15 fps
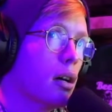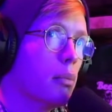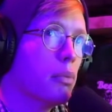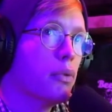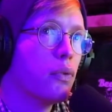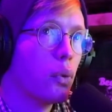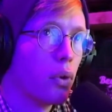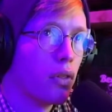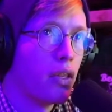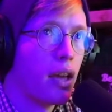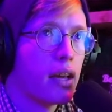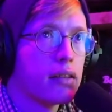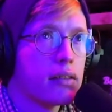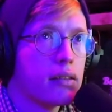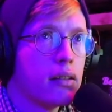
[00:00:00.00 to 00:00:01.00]
Before
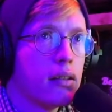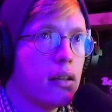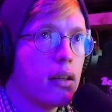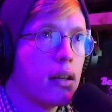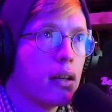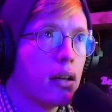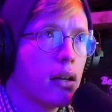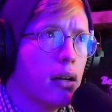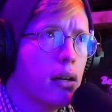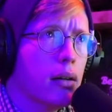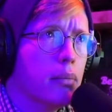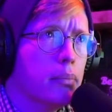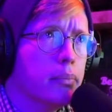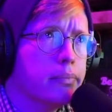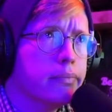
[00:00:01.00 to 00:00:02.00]
that, I
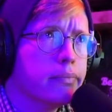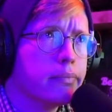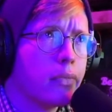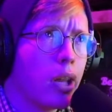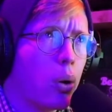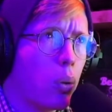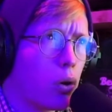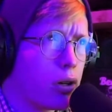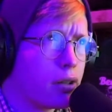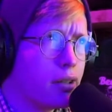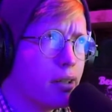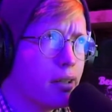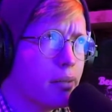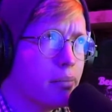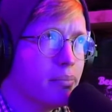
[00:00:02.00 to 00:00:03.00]
worked
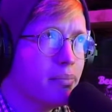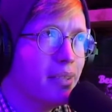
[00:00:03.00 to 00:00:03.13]
at a